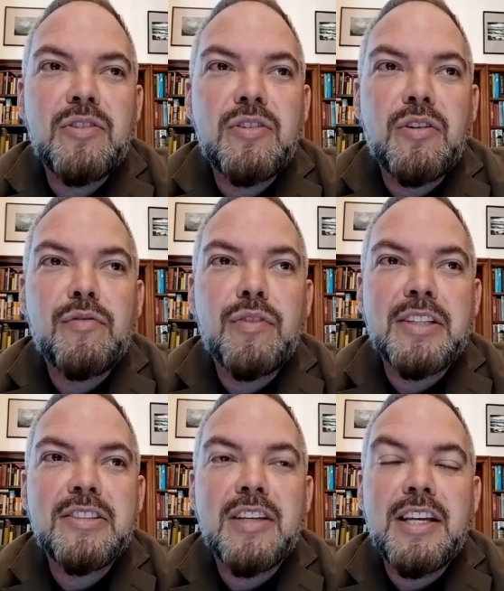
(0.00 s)

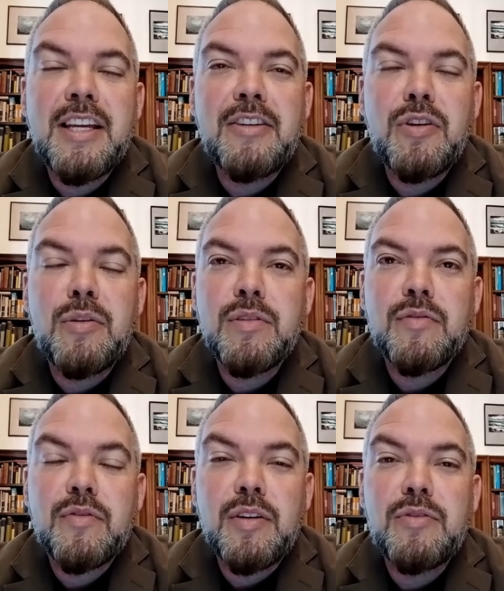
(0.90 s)
conflicts in terms
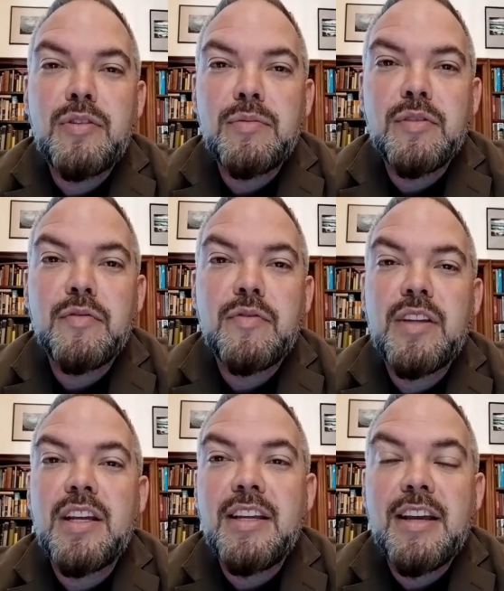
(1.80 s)
of
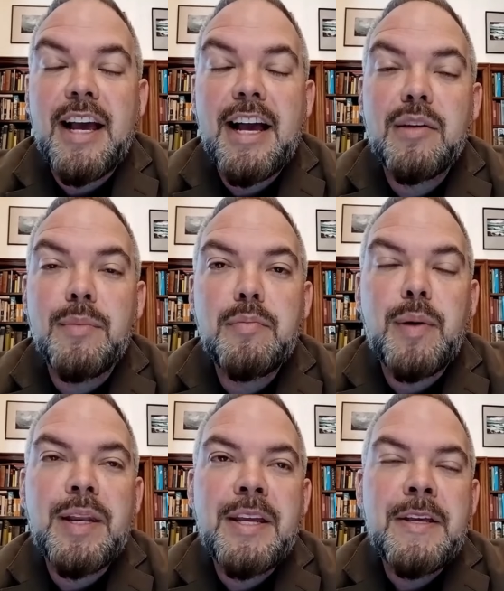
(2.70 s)
the argument,
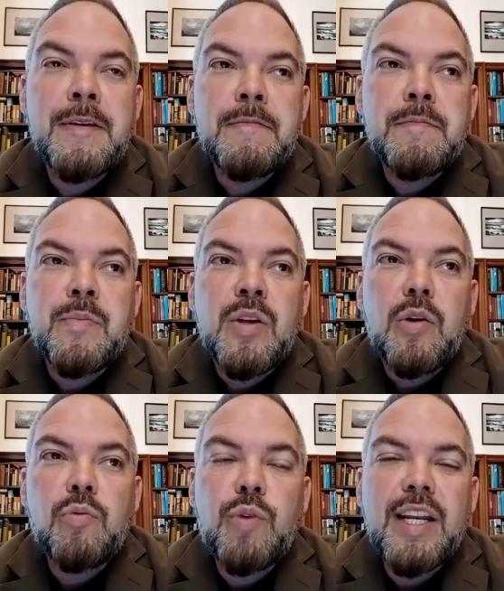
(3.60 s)
but
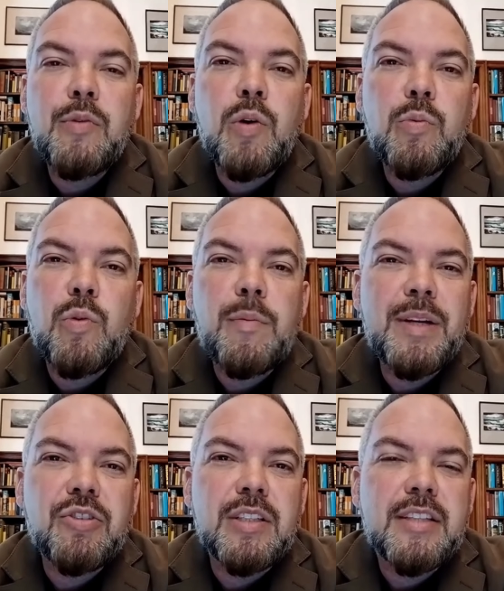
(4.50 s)
really what we're
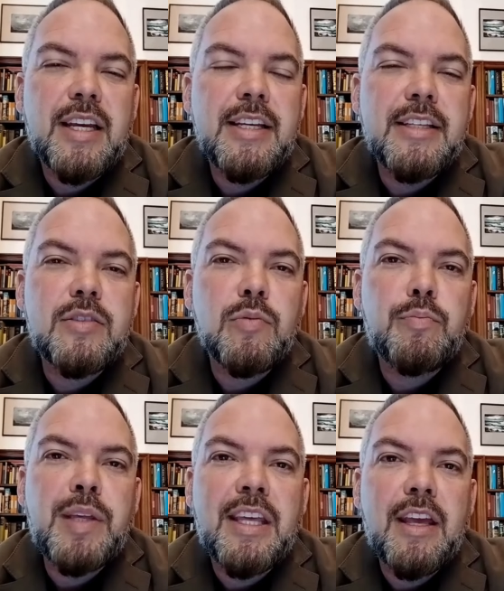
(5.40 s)
trying to say is
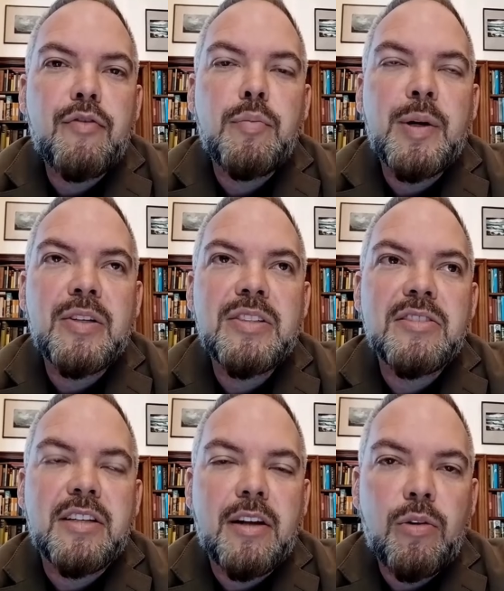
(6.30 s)
be careful, because it's
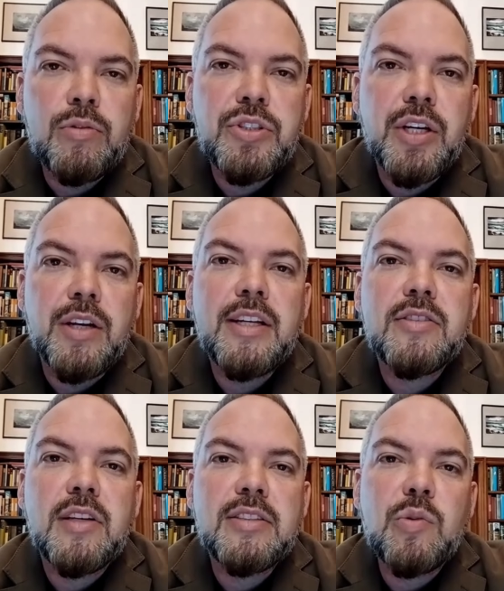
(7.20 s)
a culture,
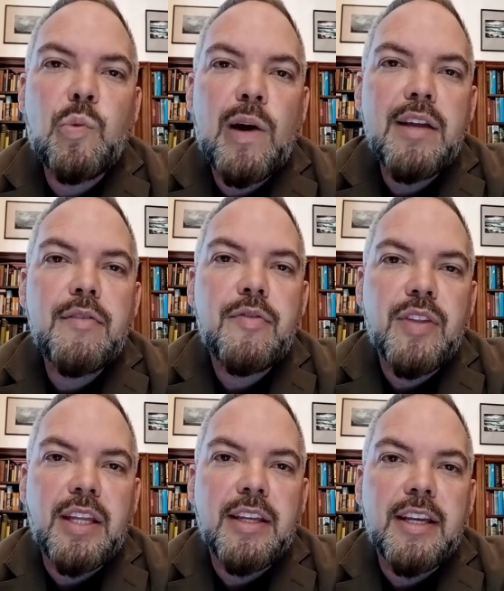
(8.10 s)
it's a way of
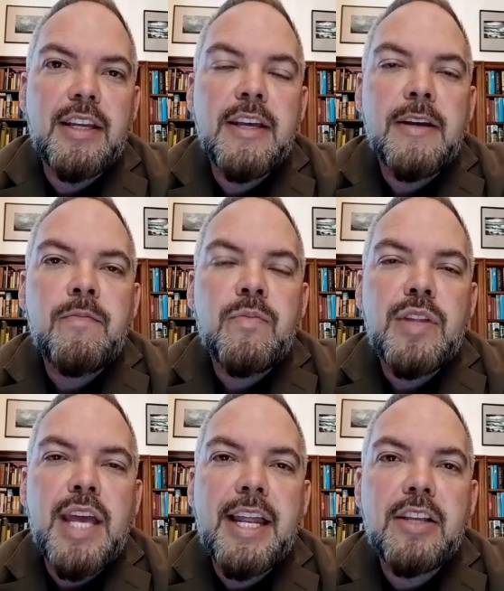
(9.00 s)
thinking
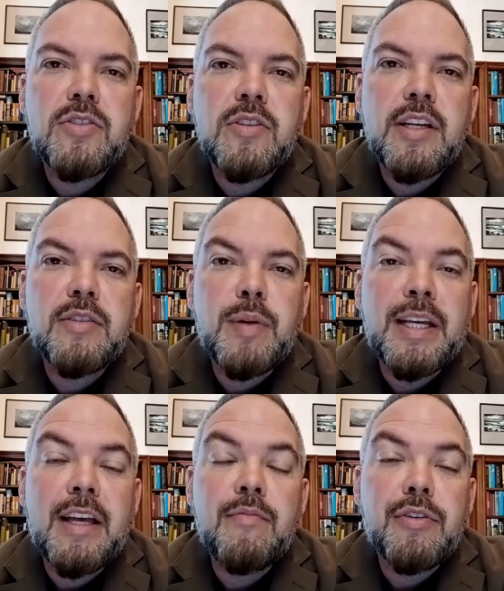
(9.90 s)
that has
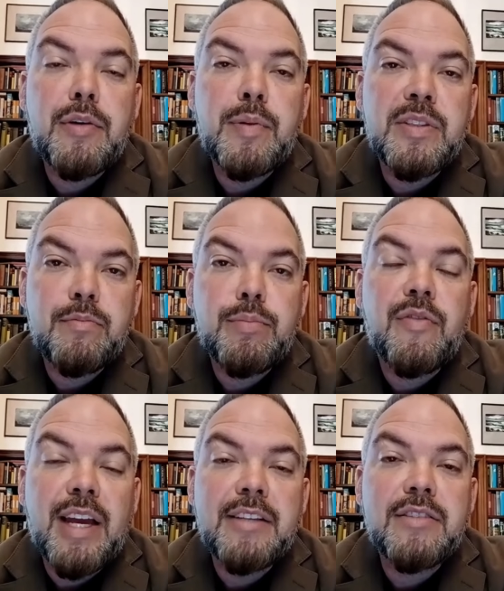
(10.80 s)
become very
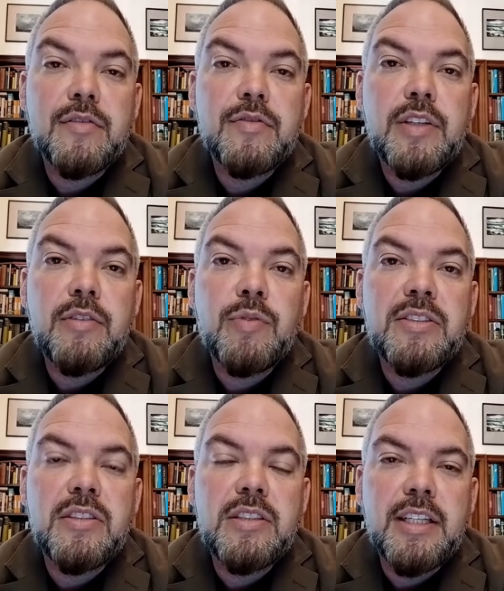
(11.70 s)
pervasive in
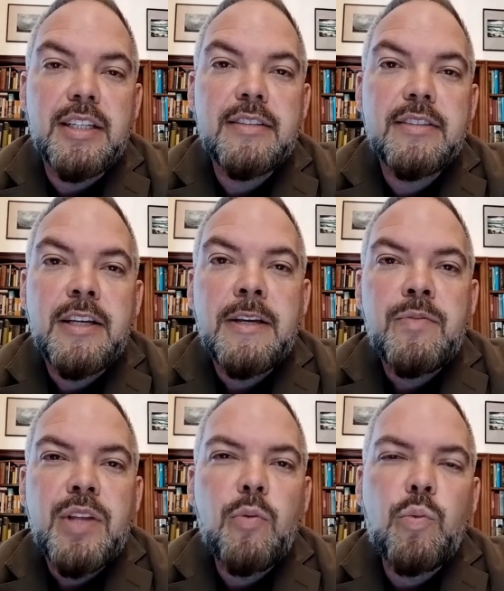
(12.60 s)
recent years.
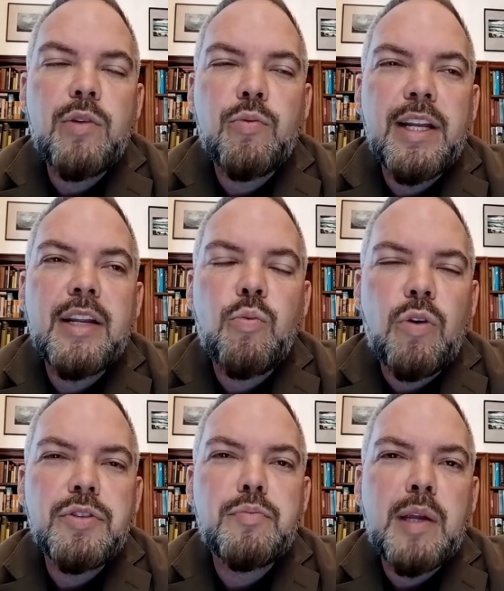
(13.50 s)
And we really
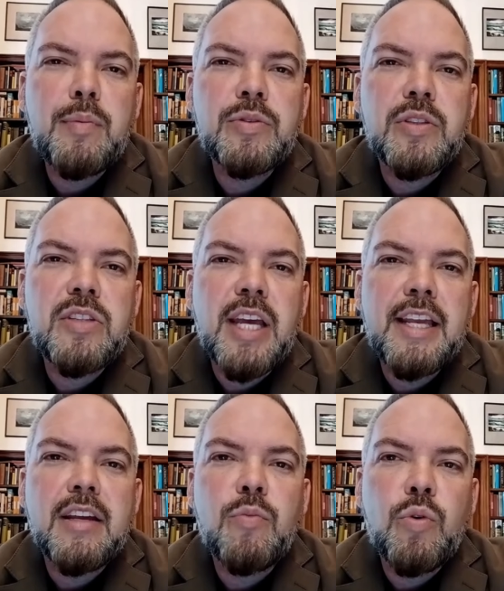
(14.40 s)
want people to
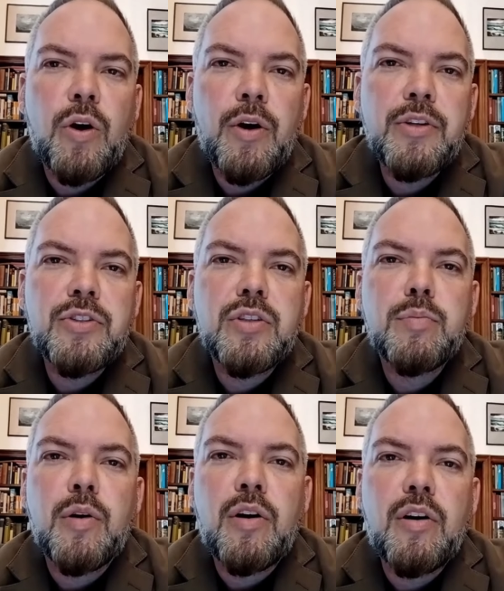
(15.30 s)
take more ownership
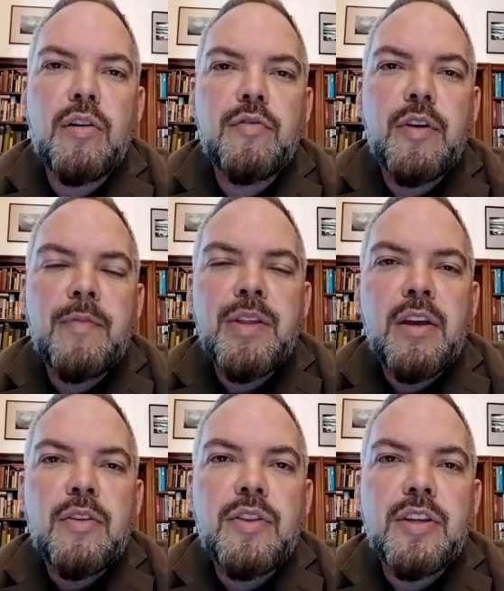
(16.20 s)
of
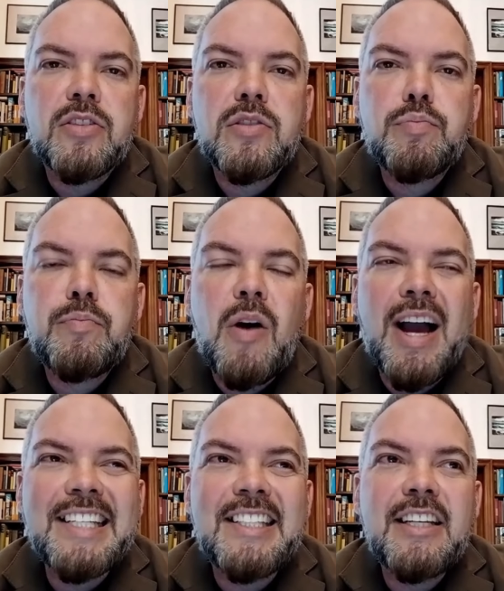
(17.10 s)
this
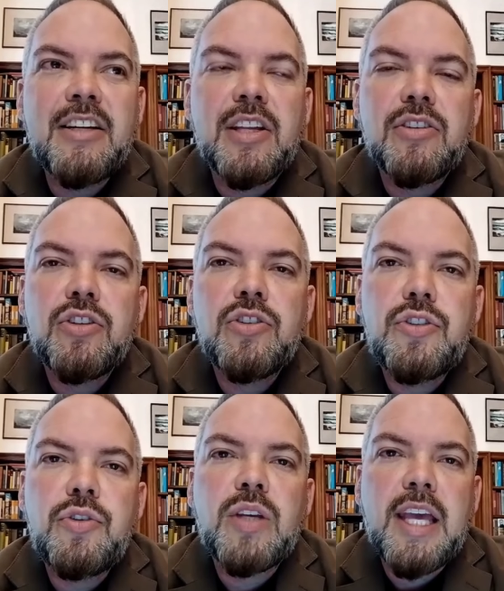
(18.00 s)
idea that
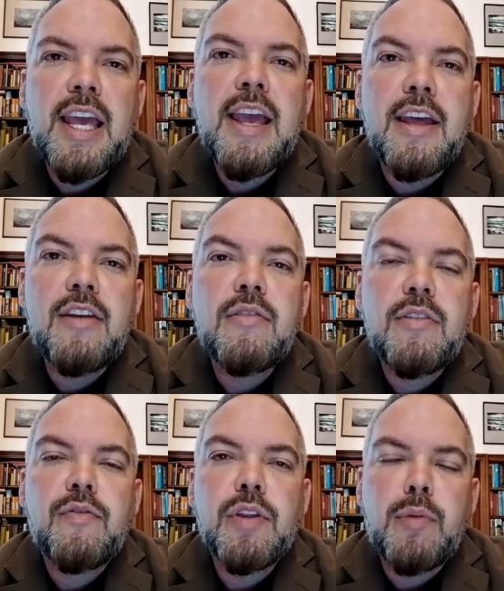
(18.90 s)
you can,
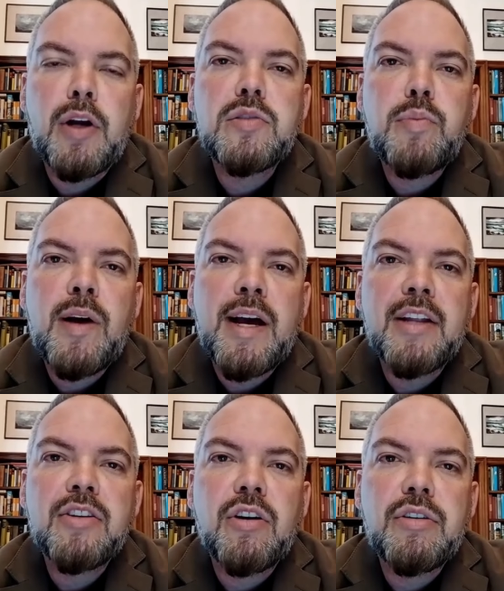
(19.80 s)
for the most
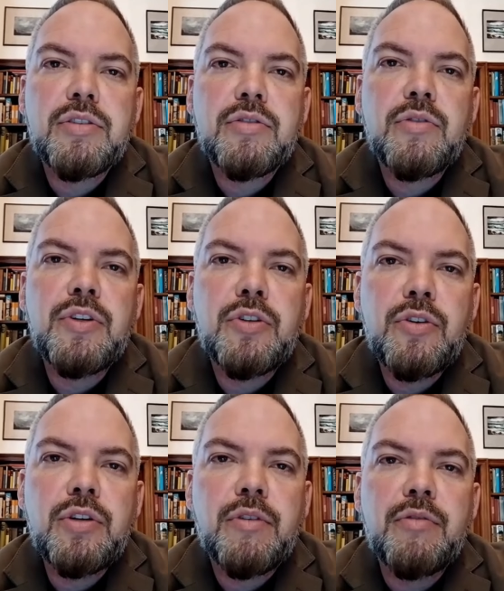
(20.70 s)
part, go through and do
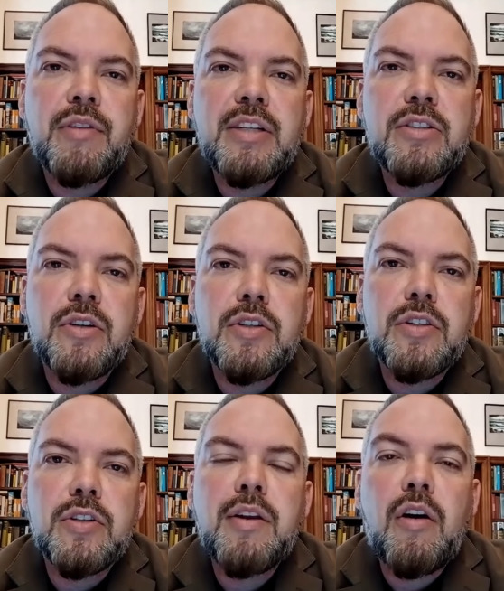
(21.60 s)
your own research,
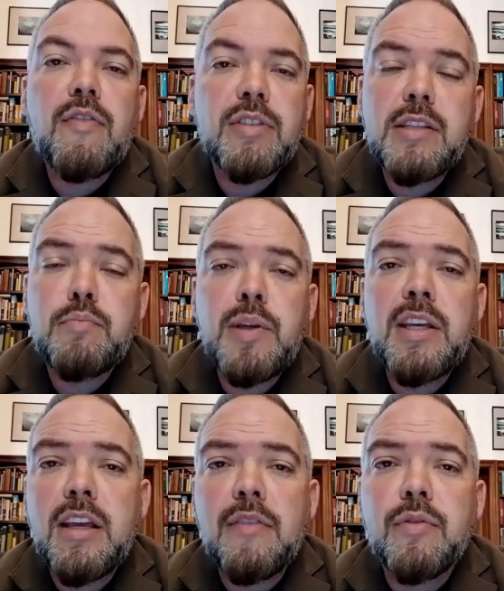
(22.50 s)
but obviously be
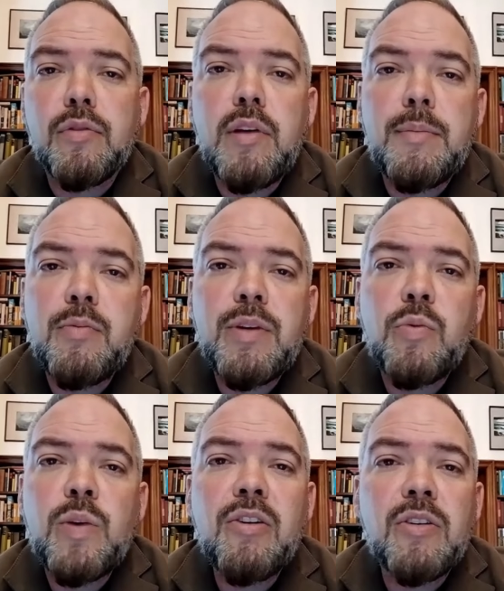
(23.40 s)
careful. I mean,
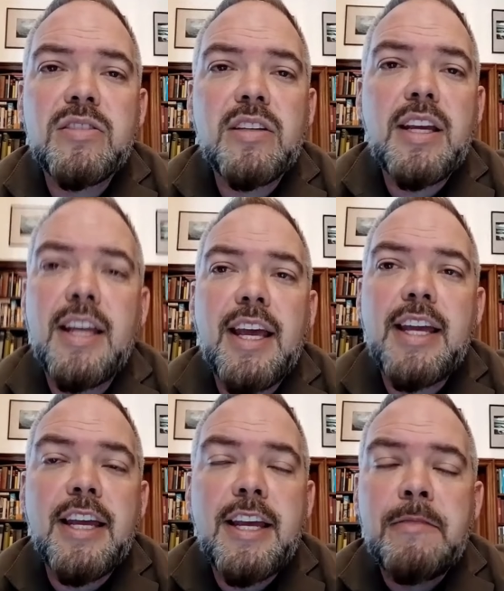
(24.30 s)
we're not saying, hey,